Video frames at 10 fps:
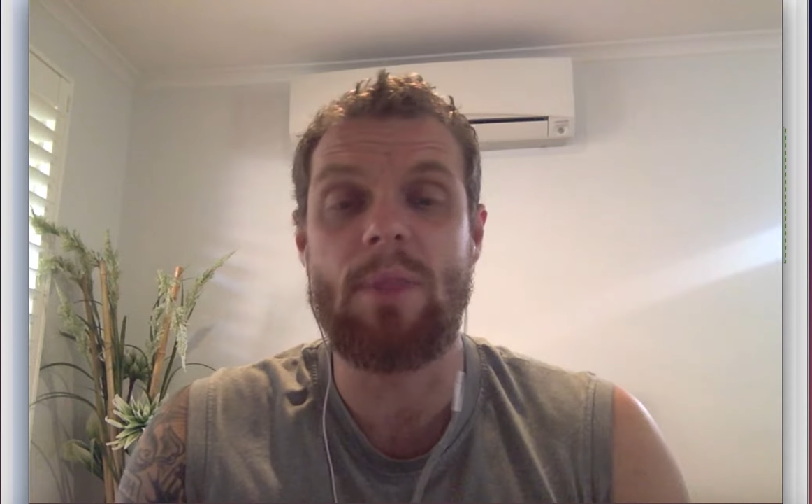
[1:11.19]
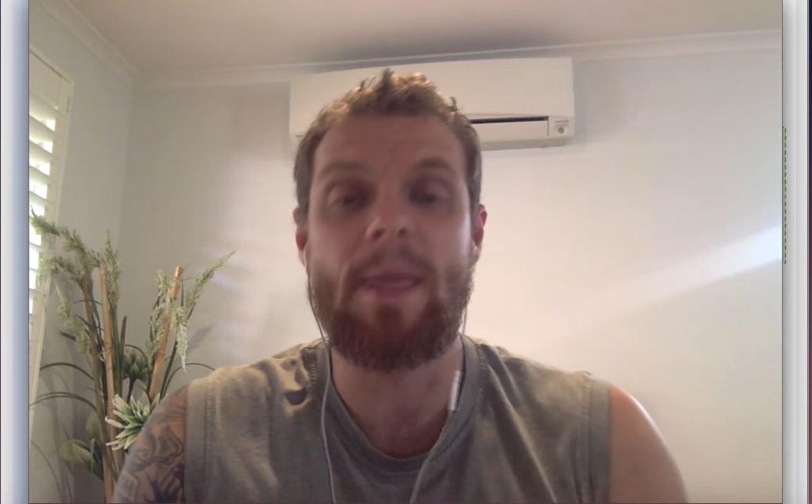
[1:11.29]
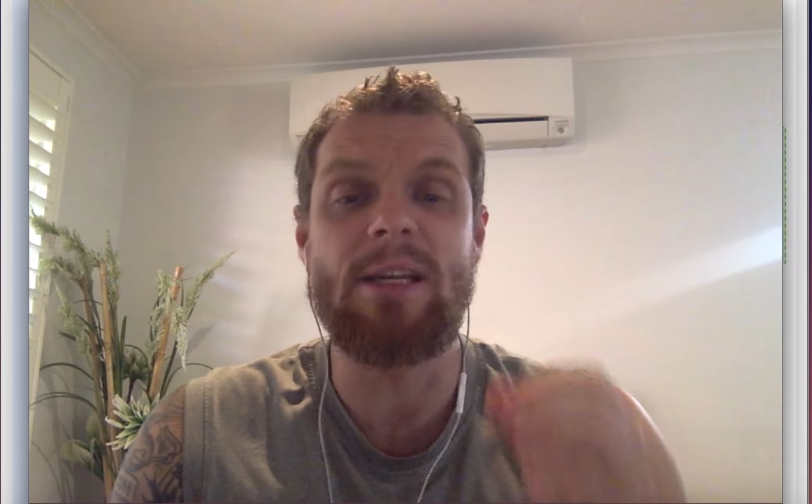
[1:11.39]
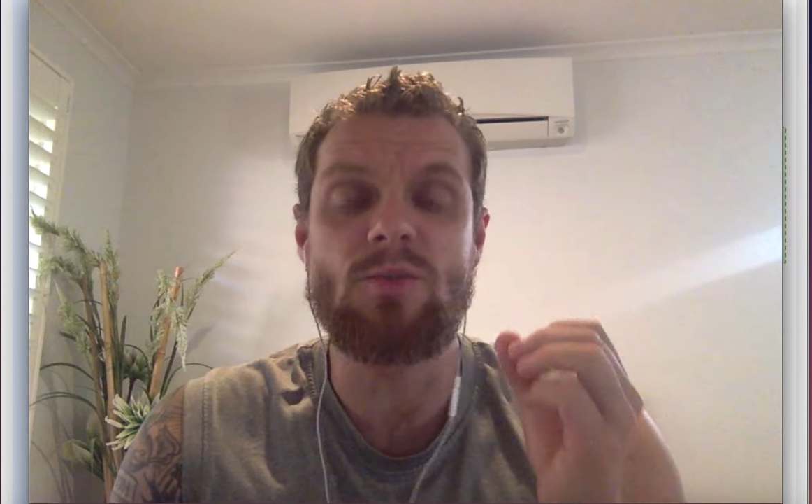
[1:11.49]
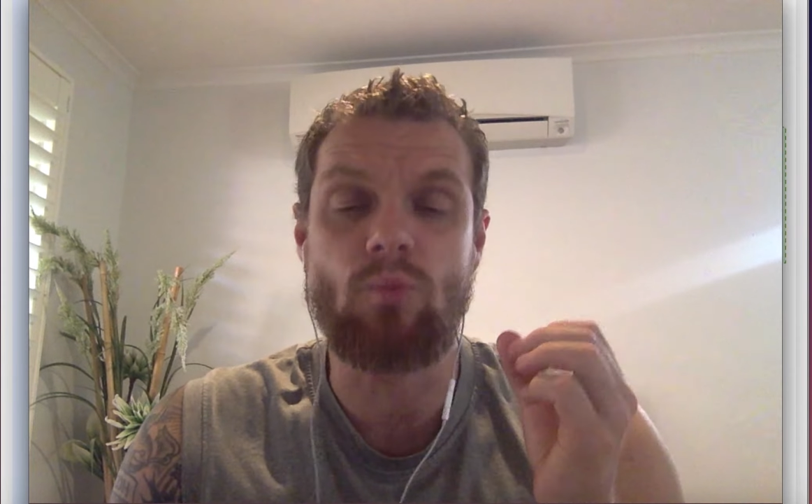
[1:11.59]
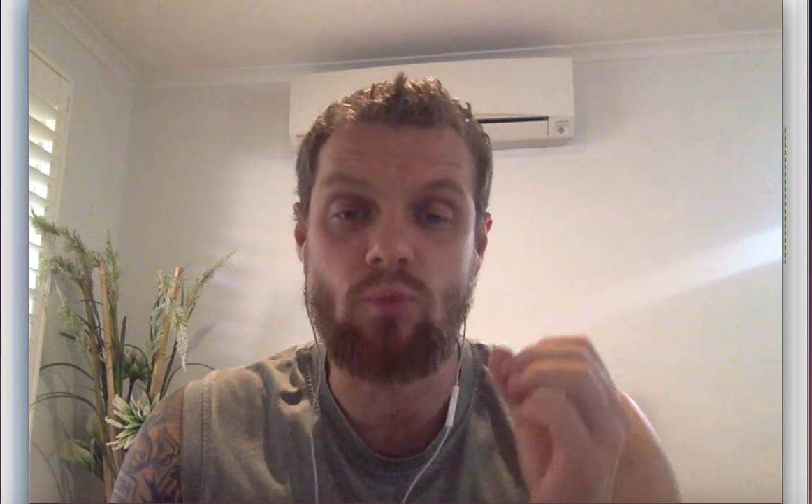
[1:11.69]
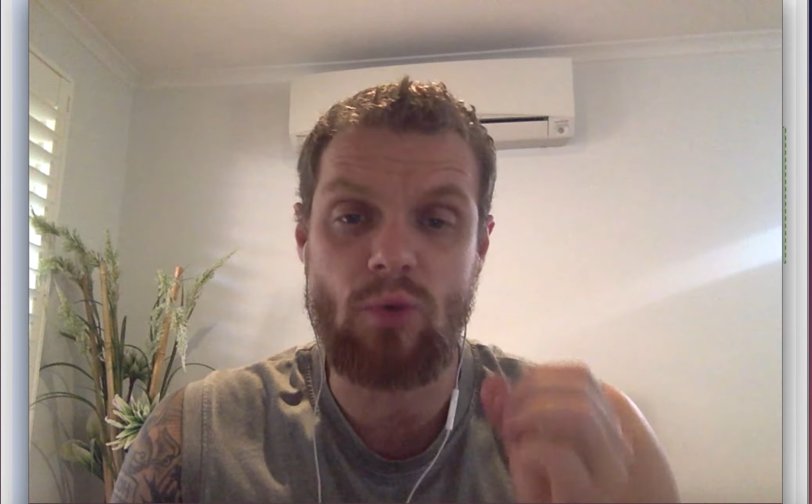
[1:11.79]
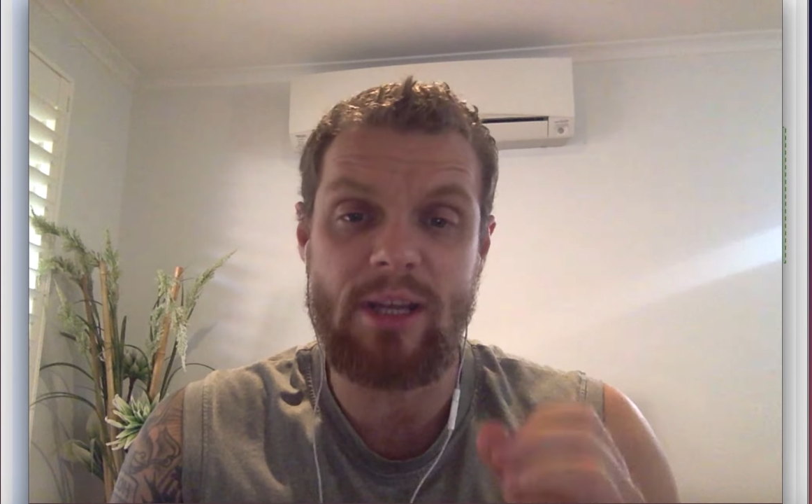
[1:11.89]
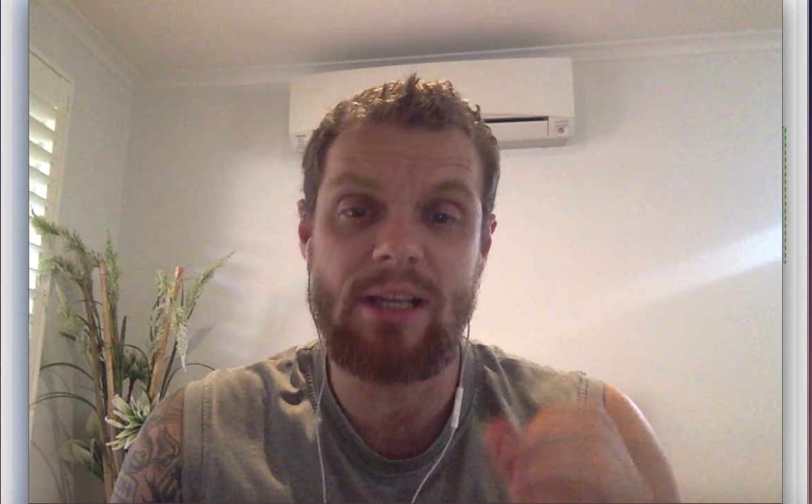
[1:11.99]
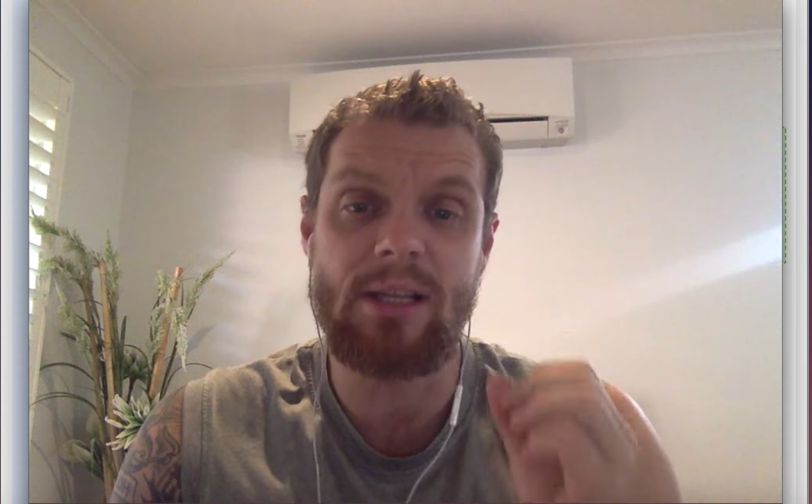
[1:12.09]
it's
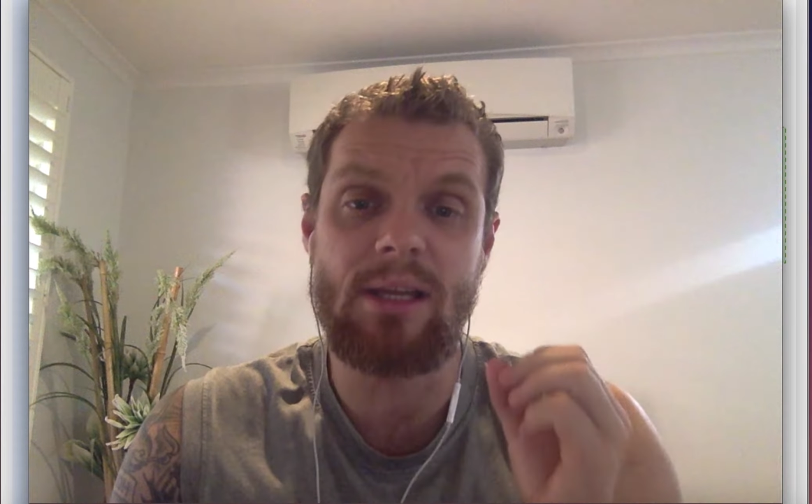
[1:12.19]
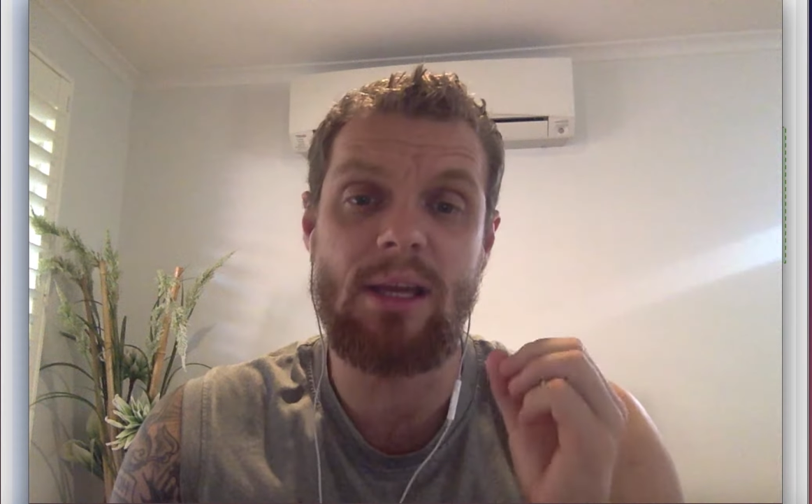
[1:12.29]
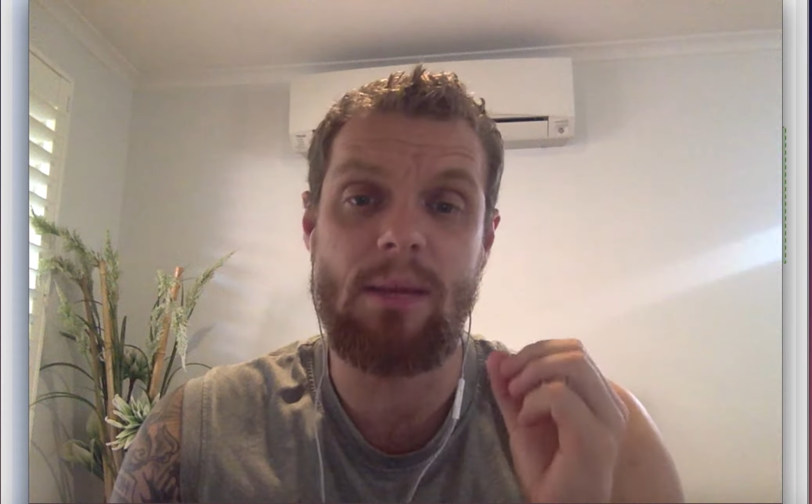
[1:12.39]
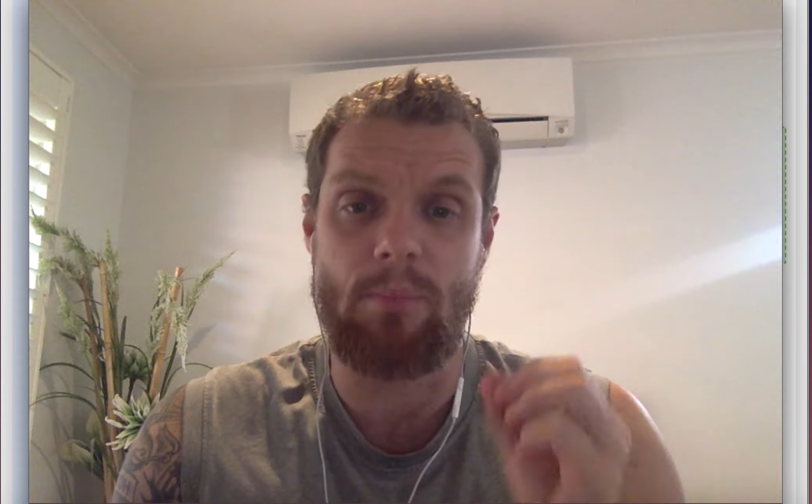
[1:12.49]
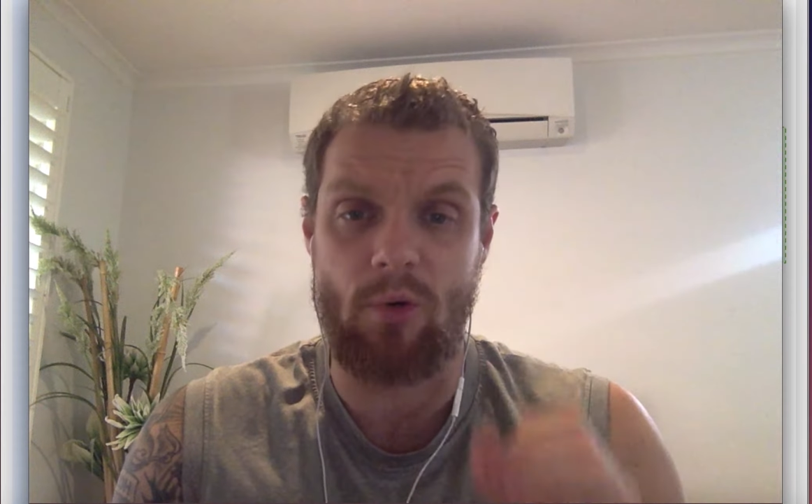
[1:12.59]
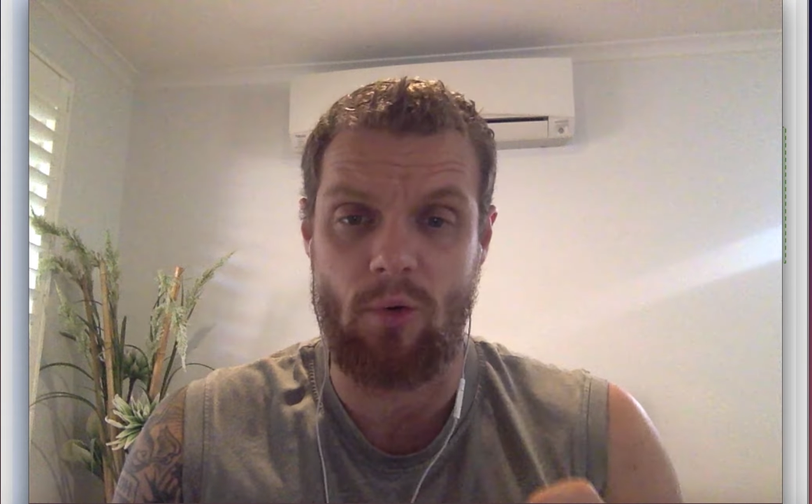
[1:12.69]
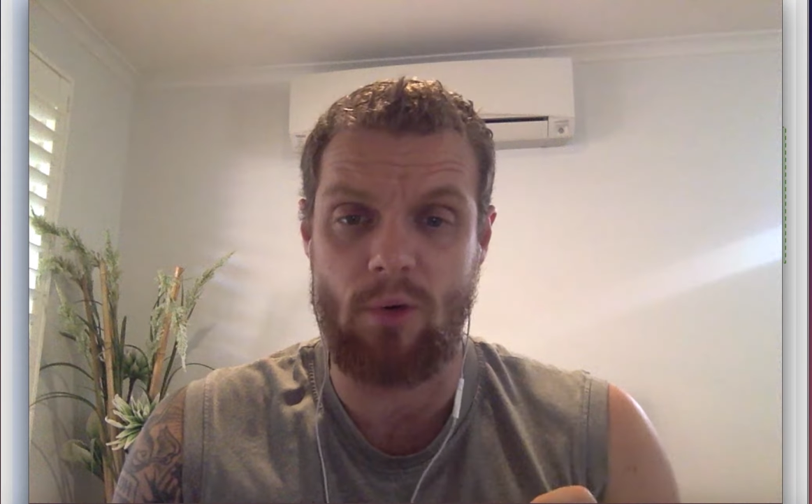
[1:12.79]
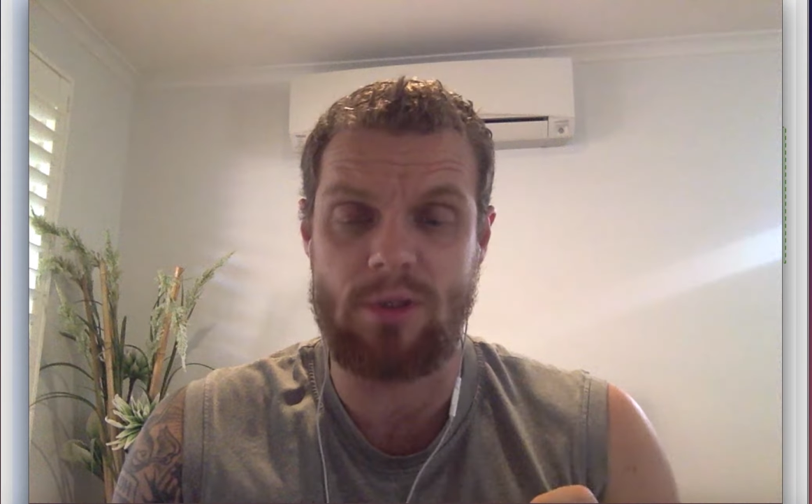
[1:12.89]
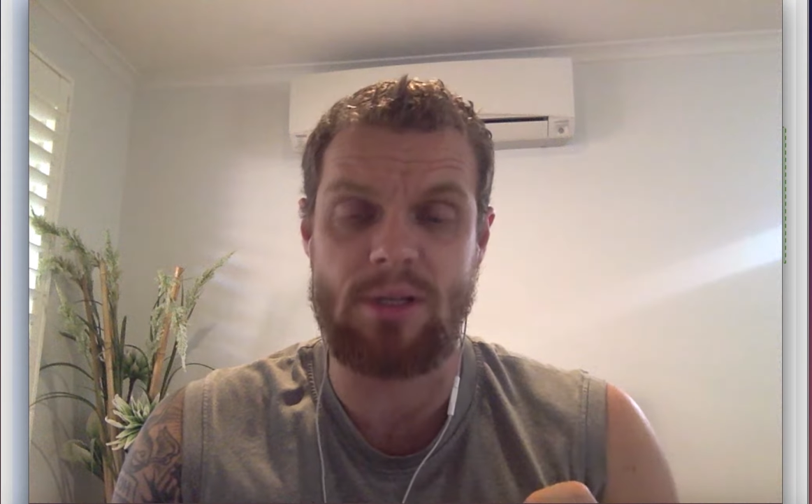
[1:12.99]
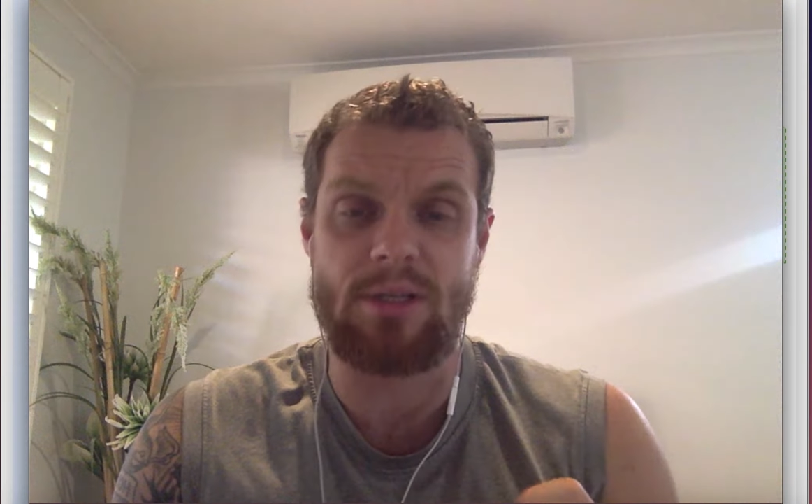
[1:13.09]
really
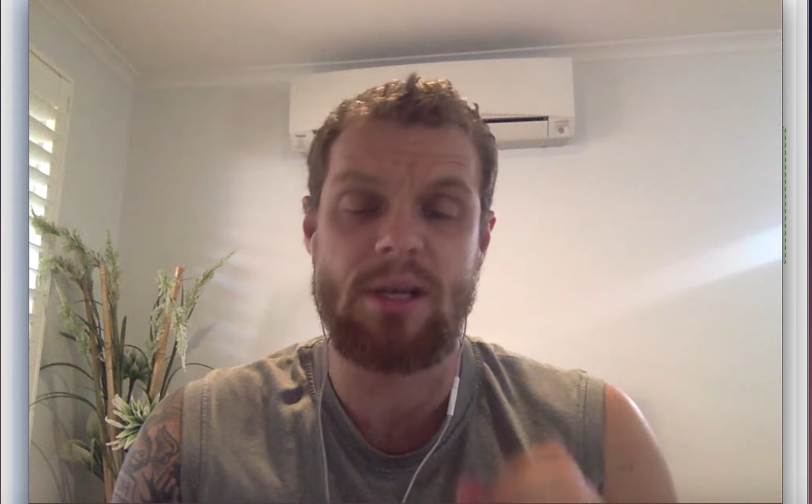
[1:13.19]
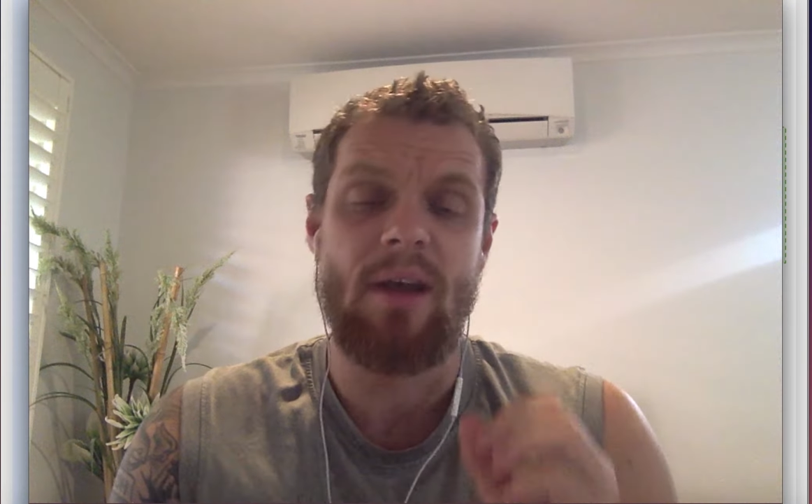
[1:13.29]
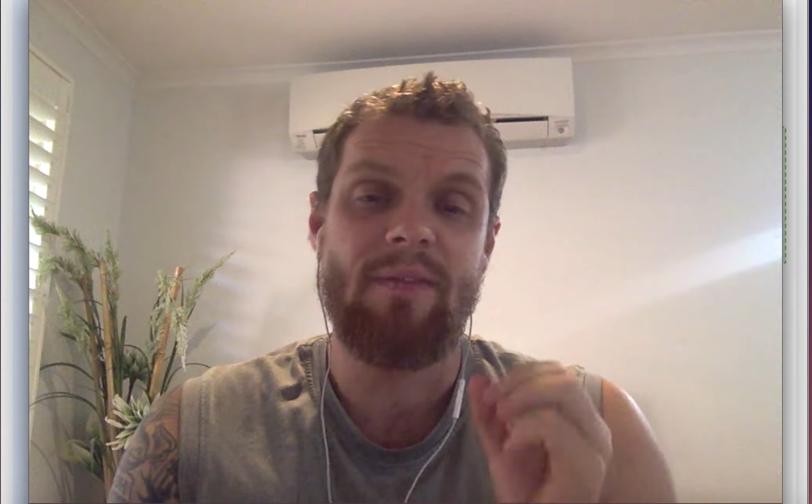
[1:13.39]
important